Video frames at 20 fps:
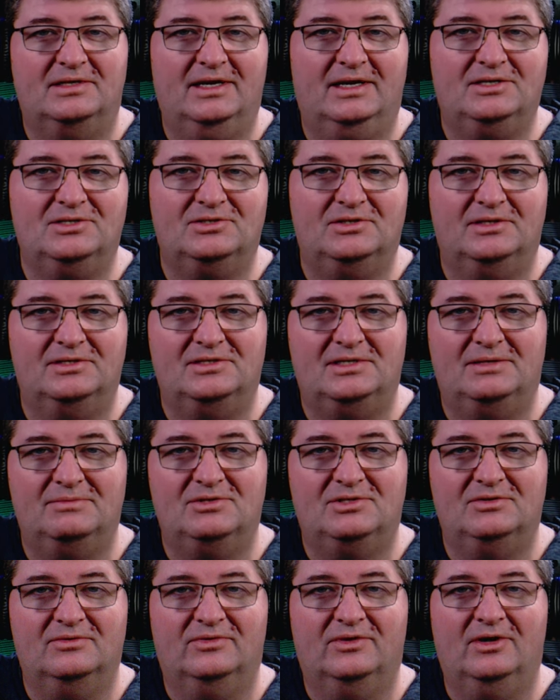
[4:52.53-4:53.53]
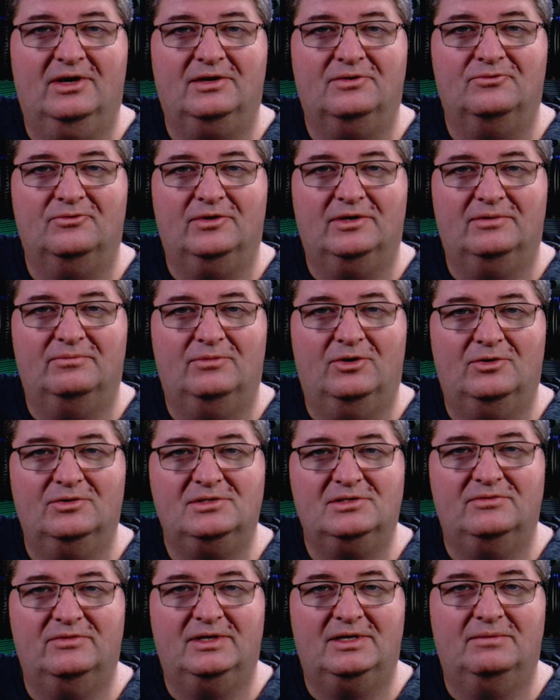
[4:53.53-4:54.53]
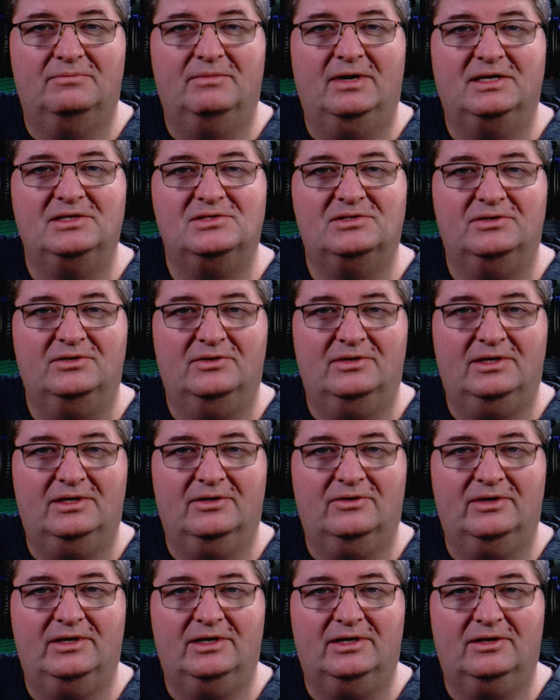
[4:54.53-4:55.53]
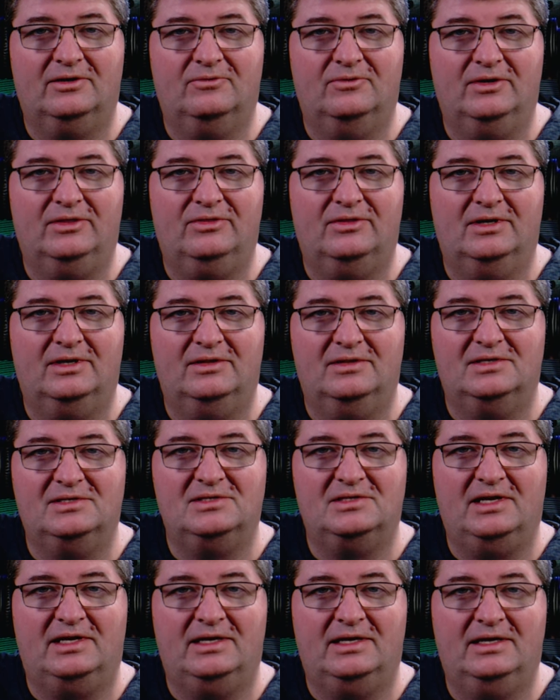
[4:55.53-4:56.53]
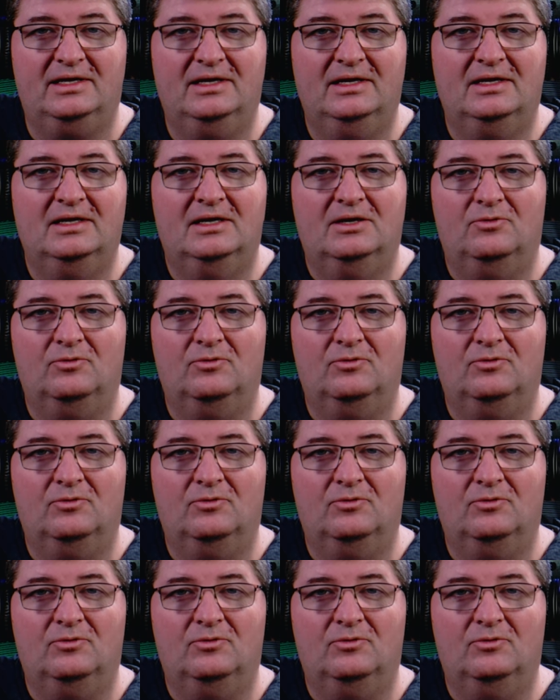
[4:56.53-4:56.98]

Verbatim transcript: It actually seems to have gotten rid of most of it in my studio here with this setting.